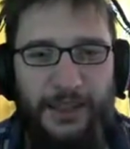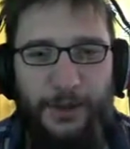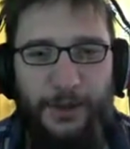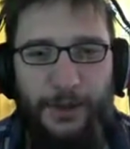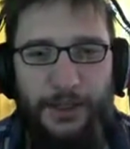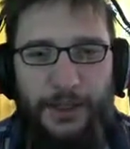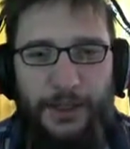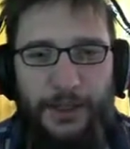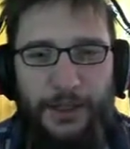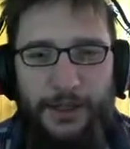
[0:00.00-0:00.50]

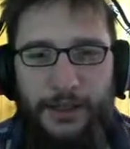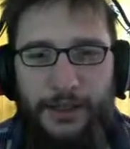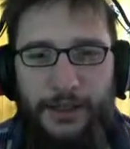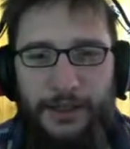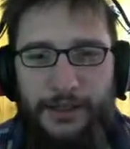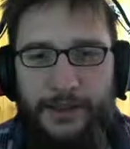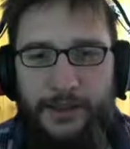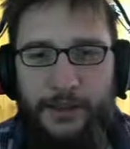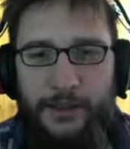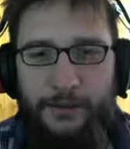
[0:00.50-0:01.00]
but
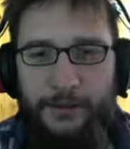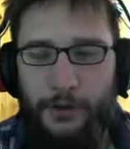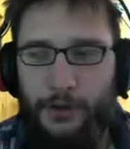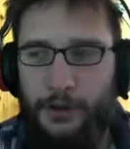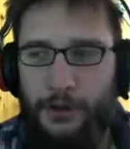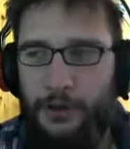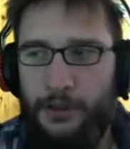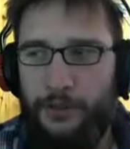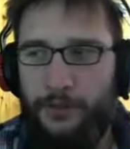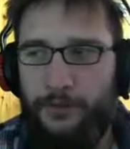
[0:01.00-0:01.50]
let's give her a
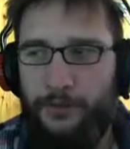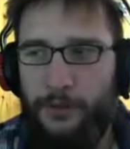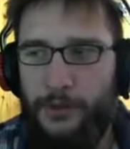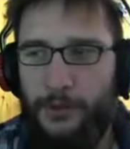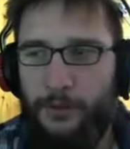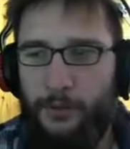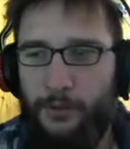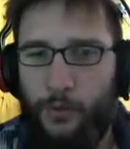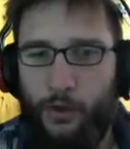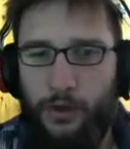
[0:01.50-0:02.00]
little bit
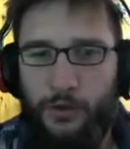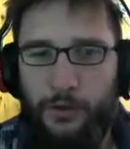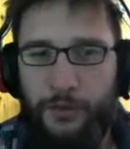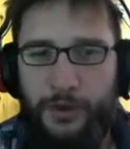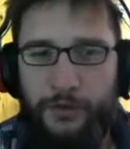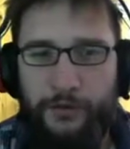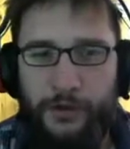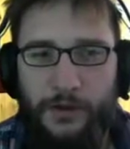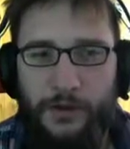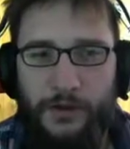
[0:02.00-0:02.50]
more
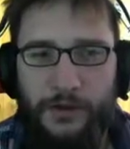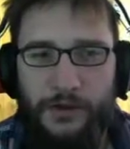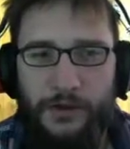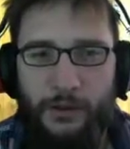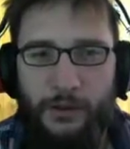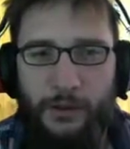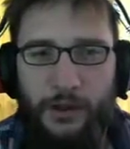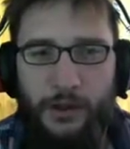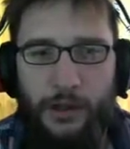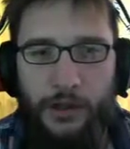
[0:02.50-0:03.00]
grief and
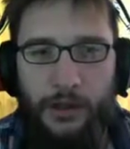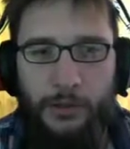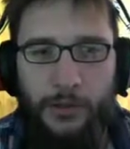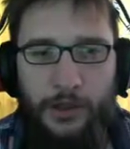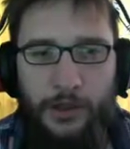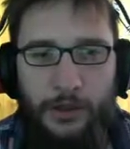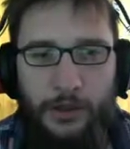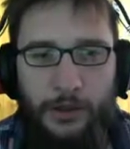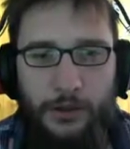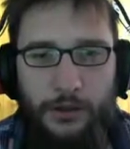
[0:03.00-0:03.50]
stole a
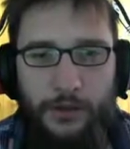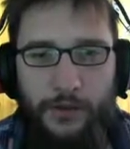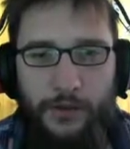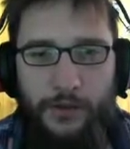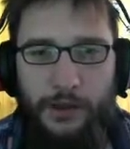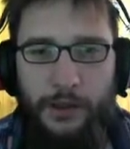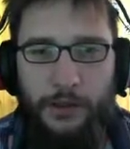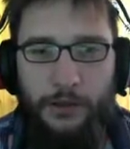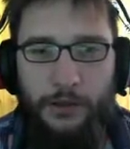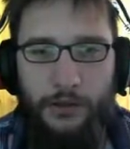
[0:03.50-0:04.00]
diamond.
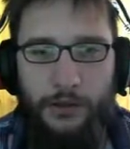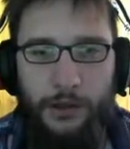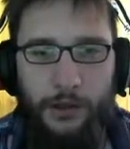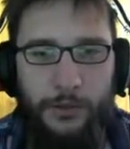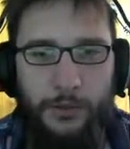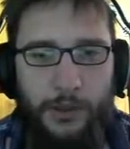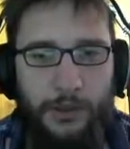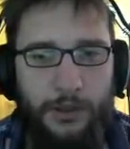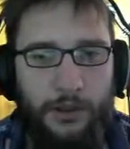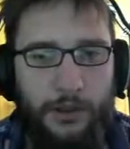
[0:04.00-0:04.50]
Steal a
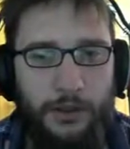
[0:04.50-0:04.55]
diamond.